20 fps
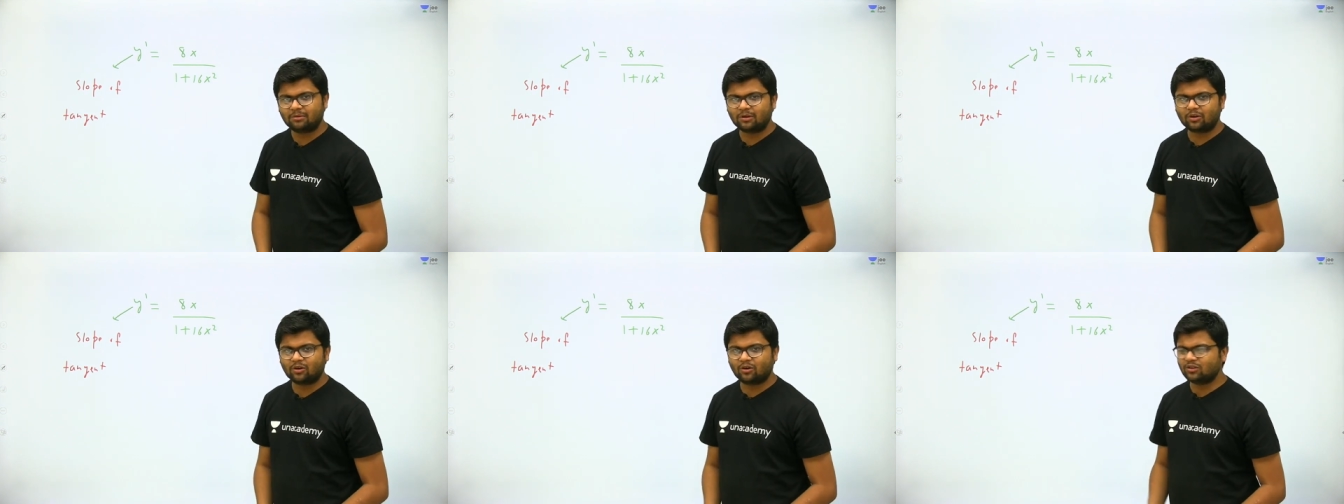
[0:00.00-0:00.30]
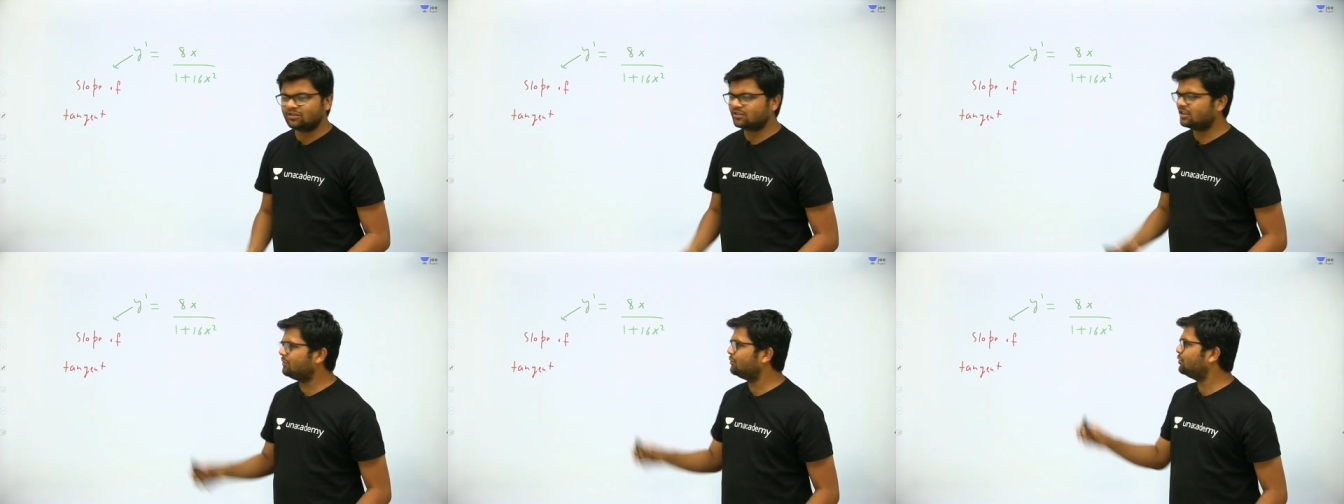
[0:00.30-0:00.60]

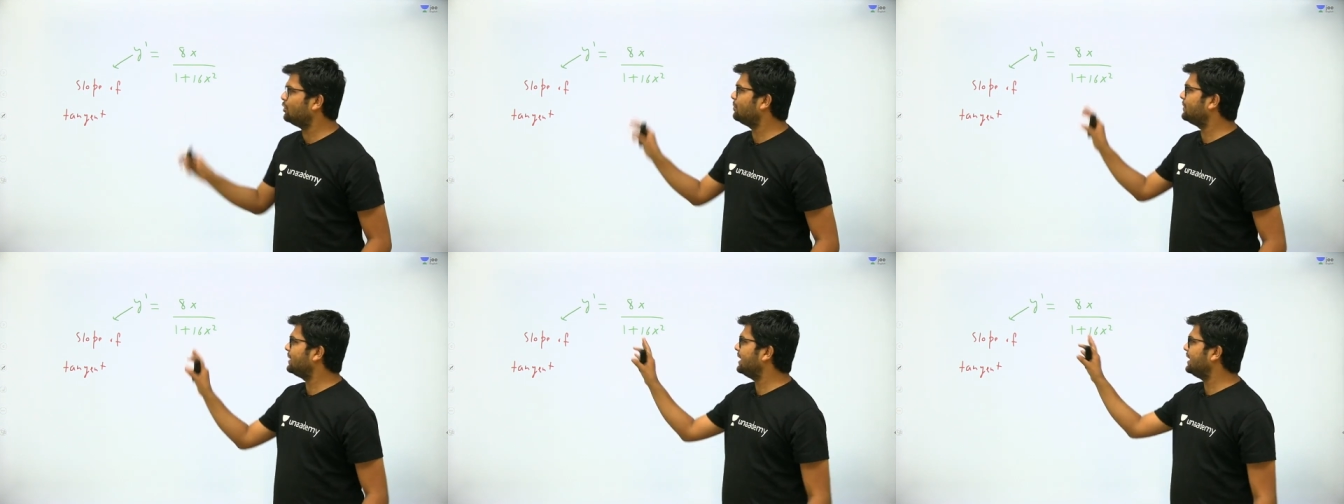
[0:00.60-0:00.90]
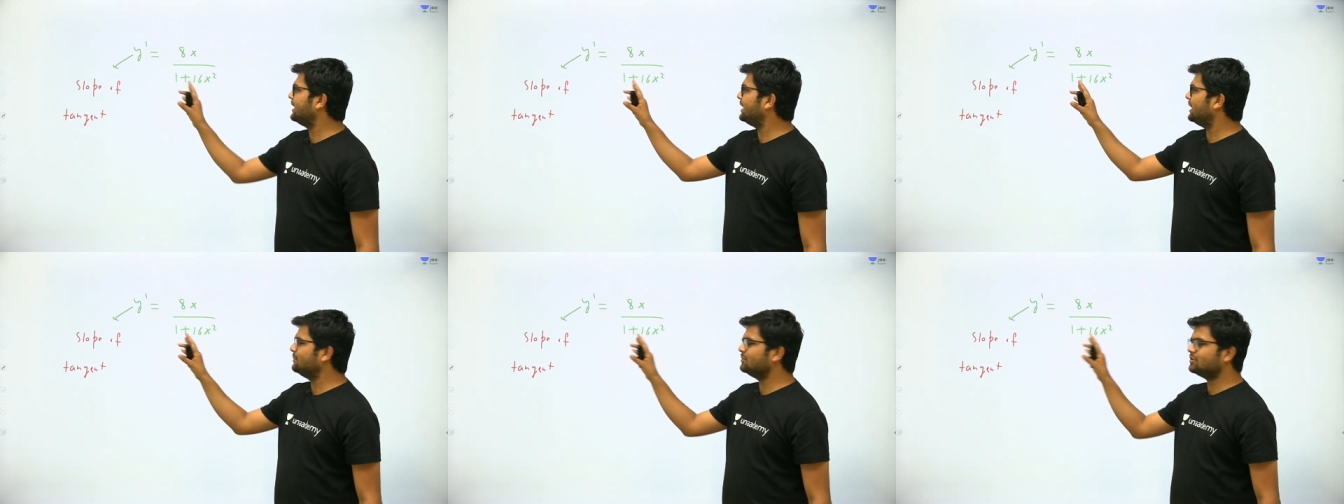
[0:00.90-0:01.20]
Because if you
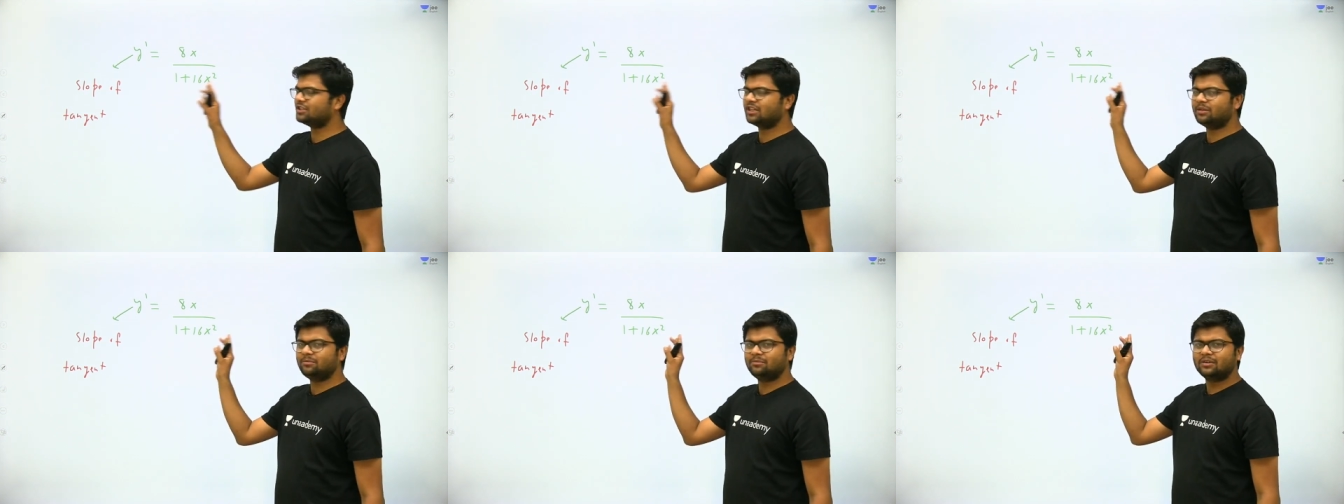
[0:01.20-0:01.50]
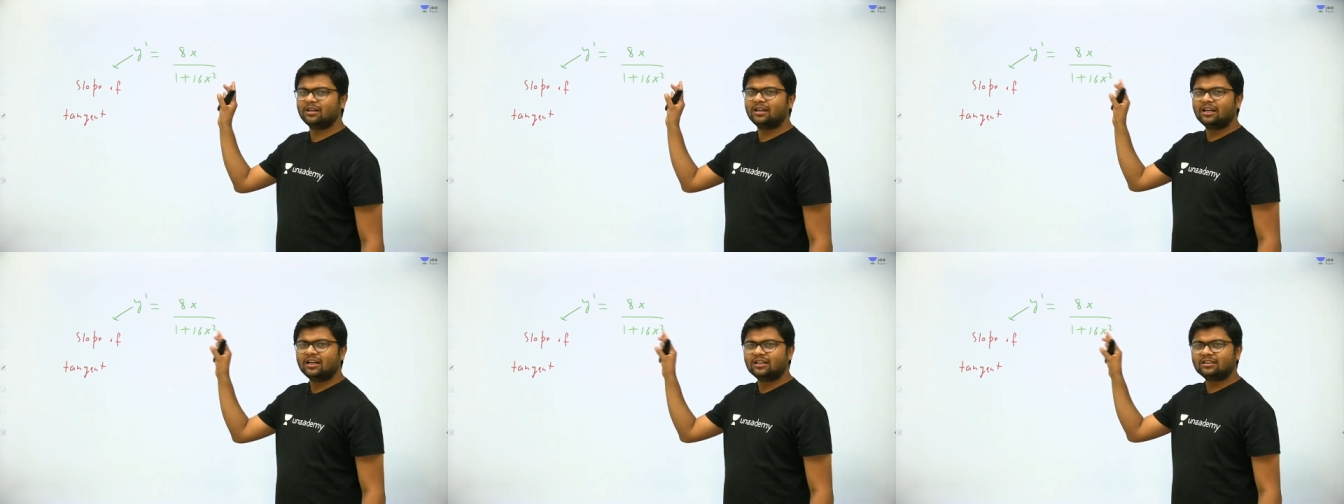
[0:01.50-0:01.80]
apply A M G
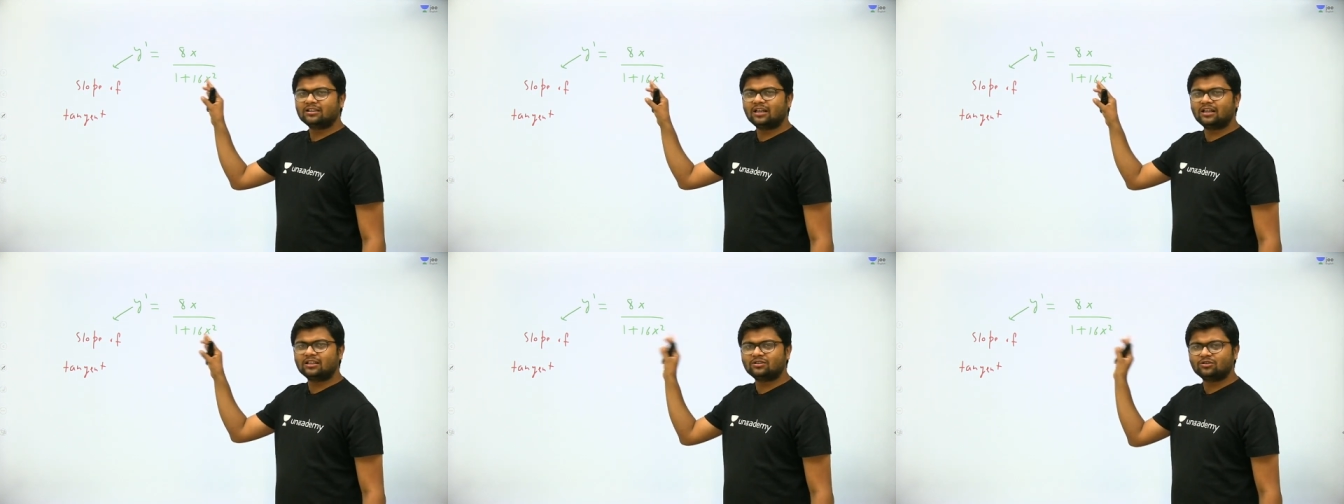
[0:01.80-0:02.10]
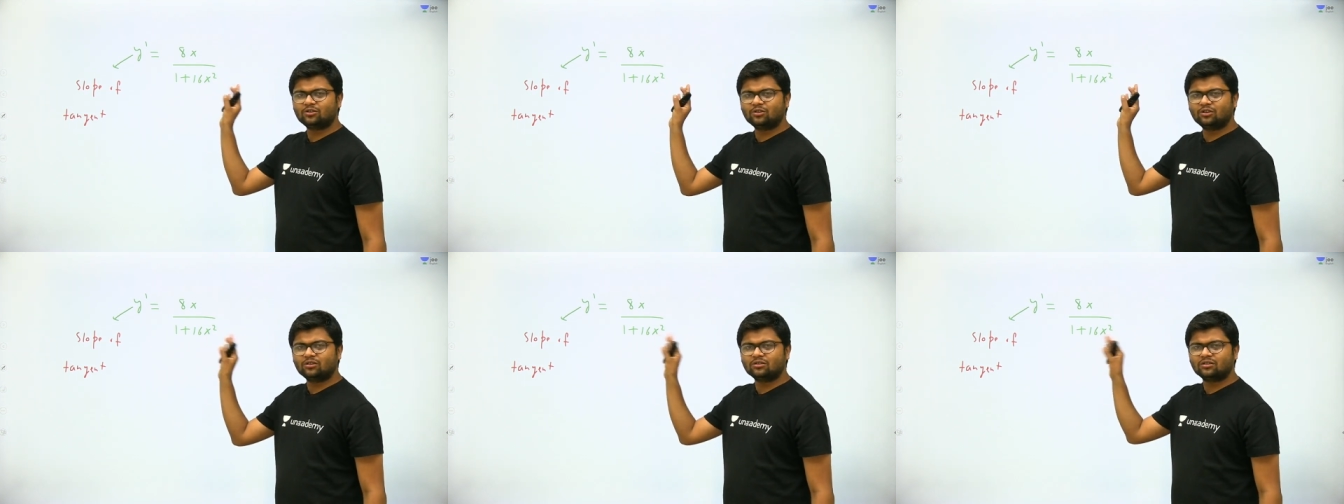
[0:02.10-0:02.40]
M, the
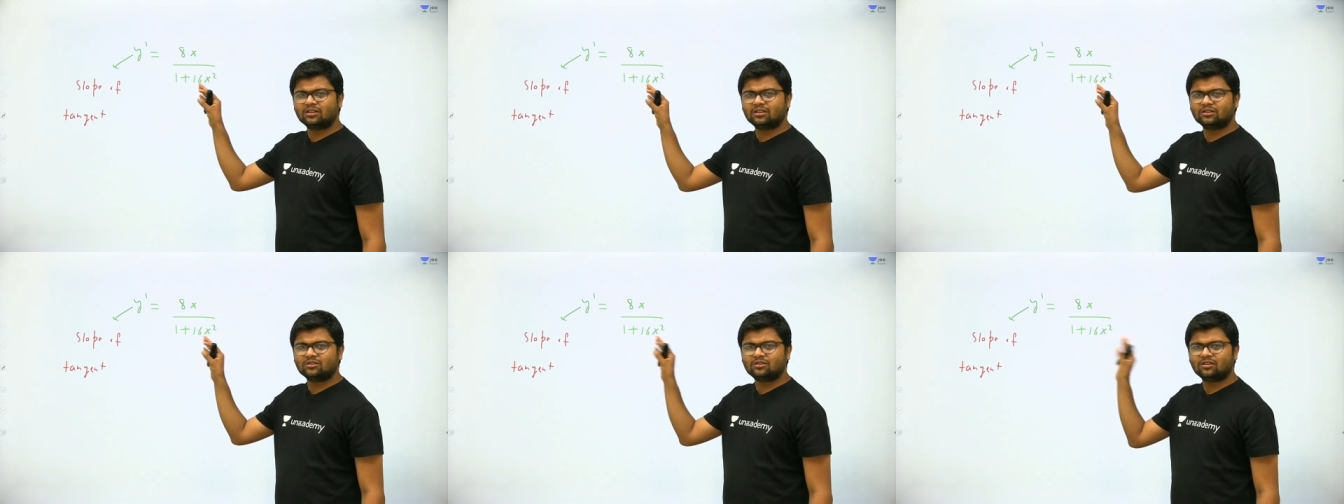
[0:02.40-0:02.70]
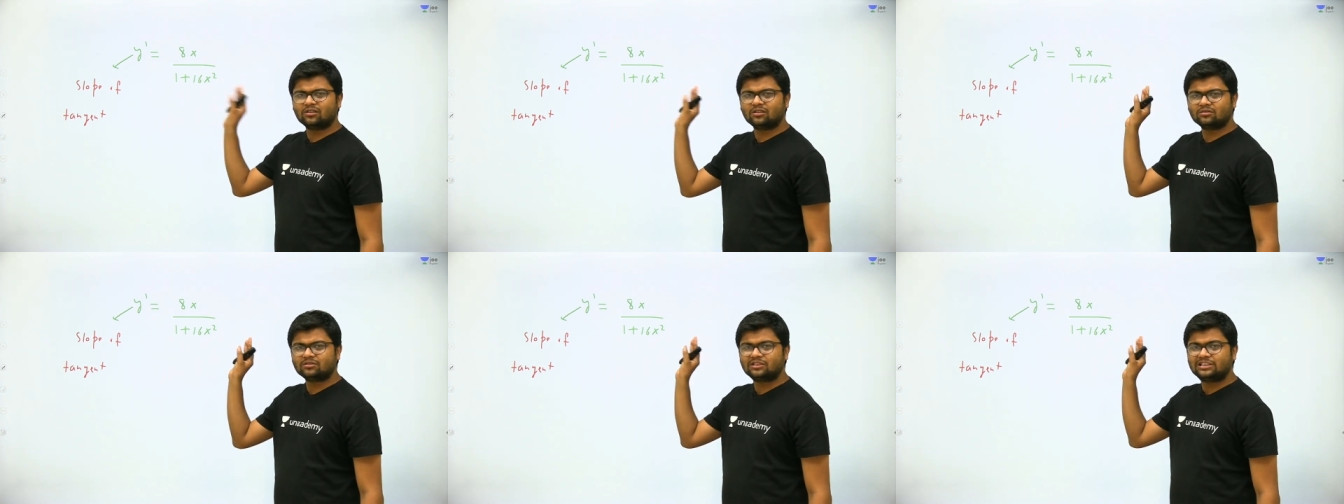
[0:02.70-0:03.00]
you know uh,